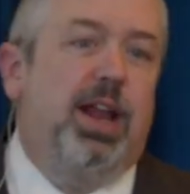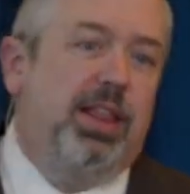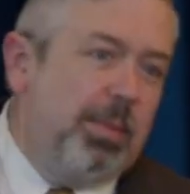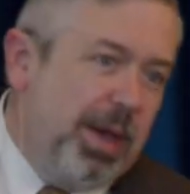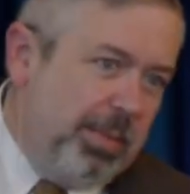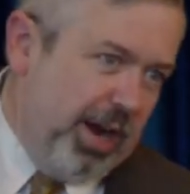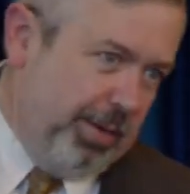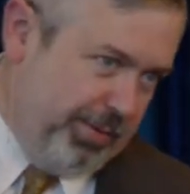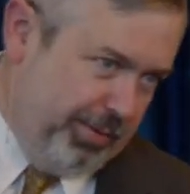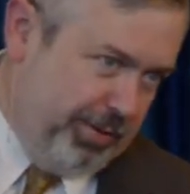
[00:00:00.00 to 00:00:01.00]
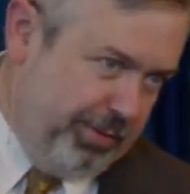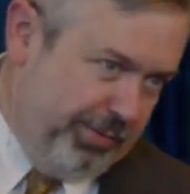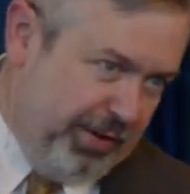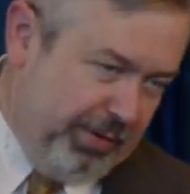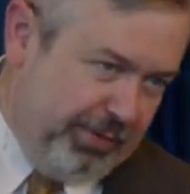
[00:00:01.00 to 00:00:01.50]
Now that may not be
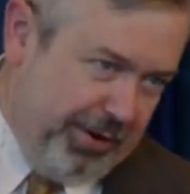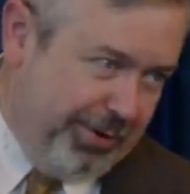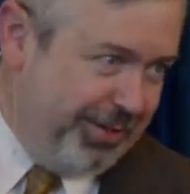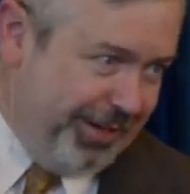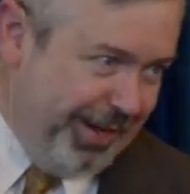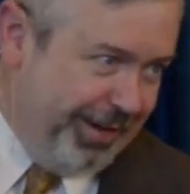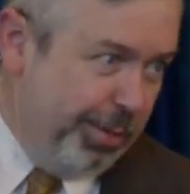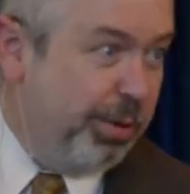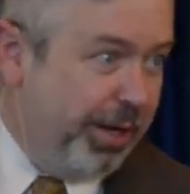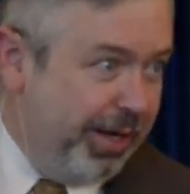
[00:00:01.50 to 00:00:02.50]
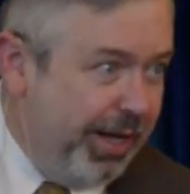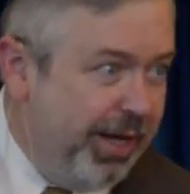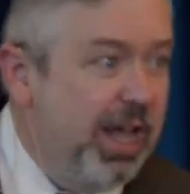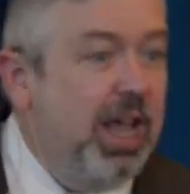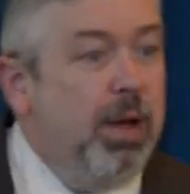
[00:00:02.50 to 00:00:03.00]
fair to say completely.
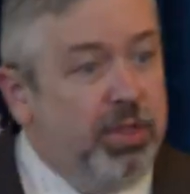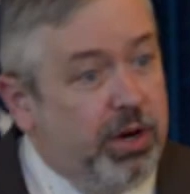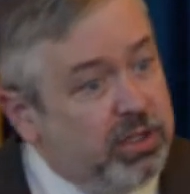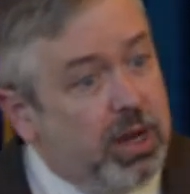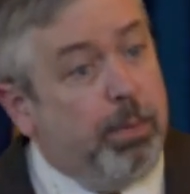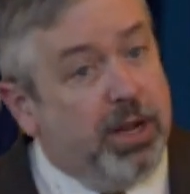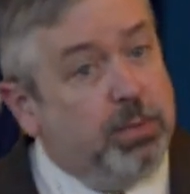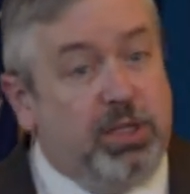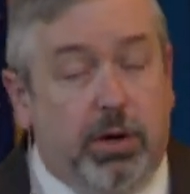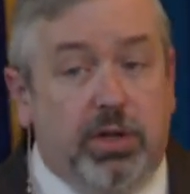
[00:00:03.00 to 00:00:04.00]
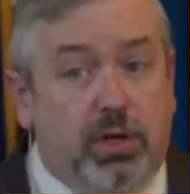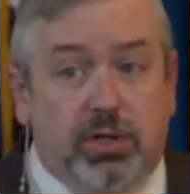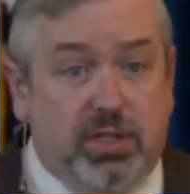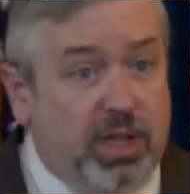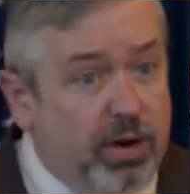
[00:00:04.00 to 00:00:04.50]
But there are some Presbyterian
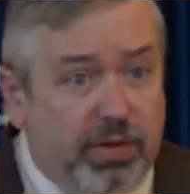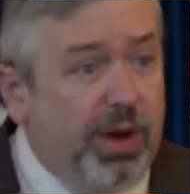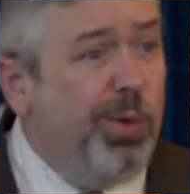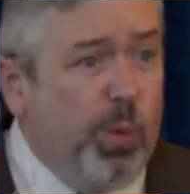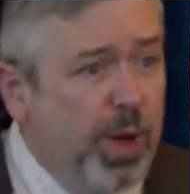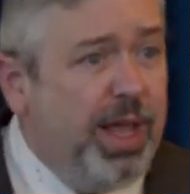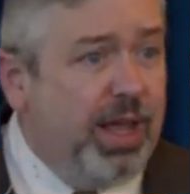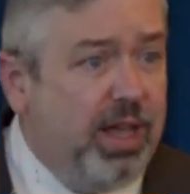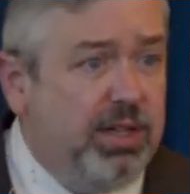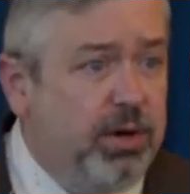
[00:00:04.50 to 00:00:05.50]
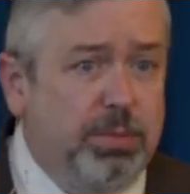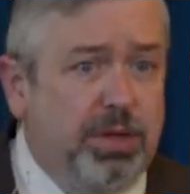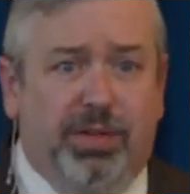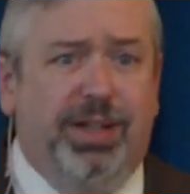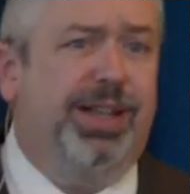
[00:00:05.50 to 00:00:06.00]
churches that are very weak in terms
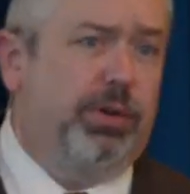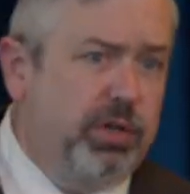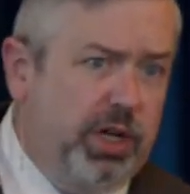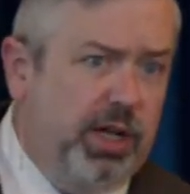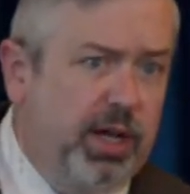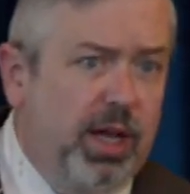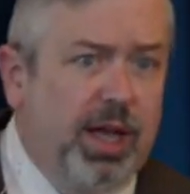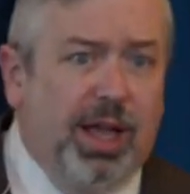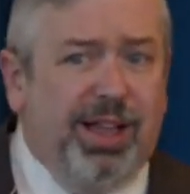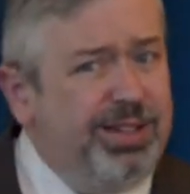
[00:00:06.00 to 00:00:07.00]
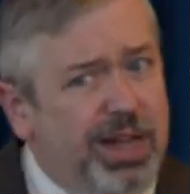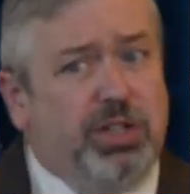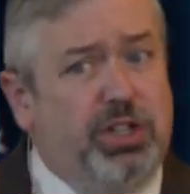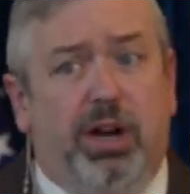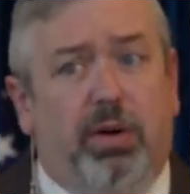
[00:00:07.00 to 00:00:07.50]
of the liturgy. It's
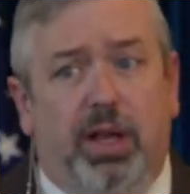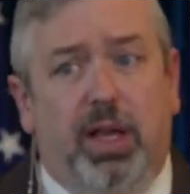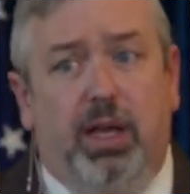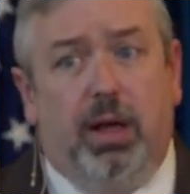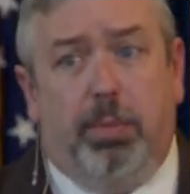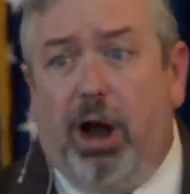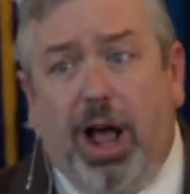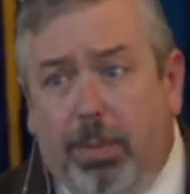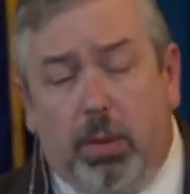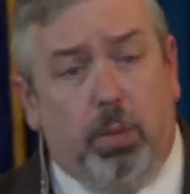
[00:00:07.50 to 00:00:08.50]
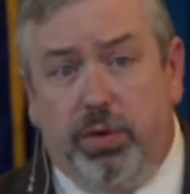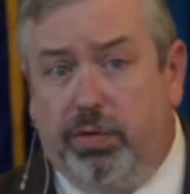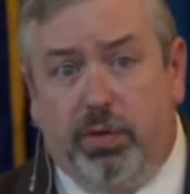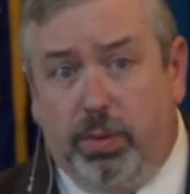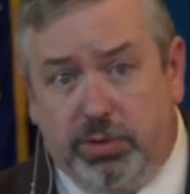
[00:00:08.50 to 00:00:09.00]
not generally a problem with
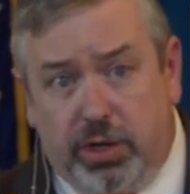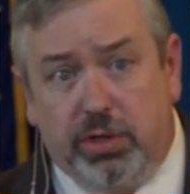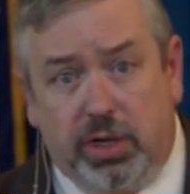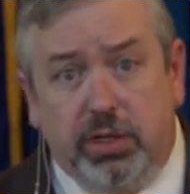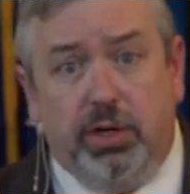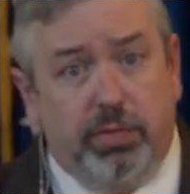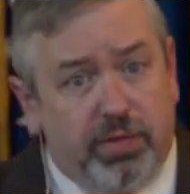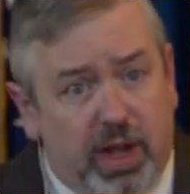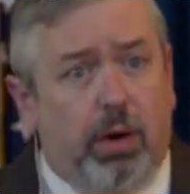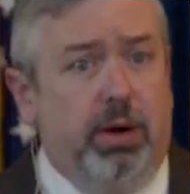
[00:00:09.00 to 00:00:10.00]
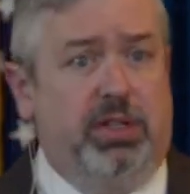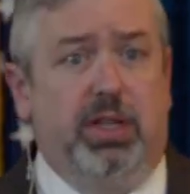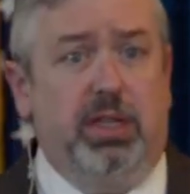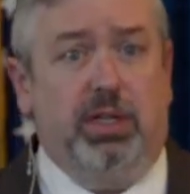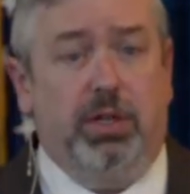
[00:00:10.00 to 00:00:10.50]
Reformed churches. You're vigorous
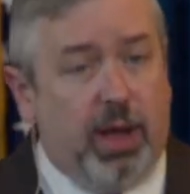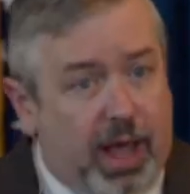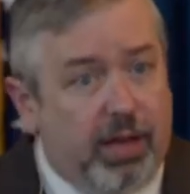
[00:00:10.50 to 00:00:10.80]
in this.